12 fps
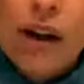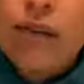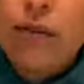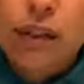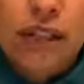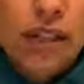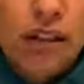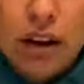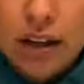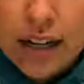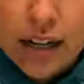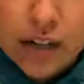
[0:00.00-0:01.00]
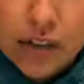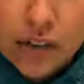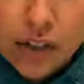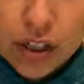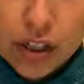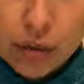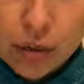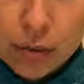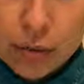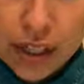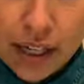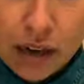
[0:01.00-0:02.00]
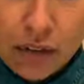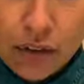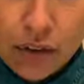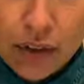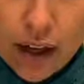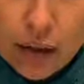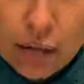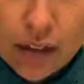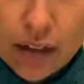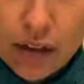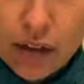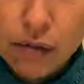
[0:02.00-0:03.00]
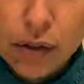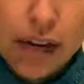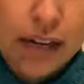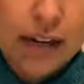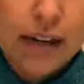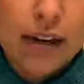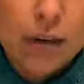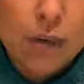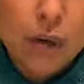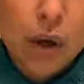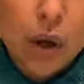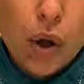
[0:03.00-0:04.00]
you have really long nails, you're going to want to be careful of that because you might end up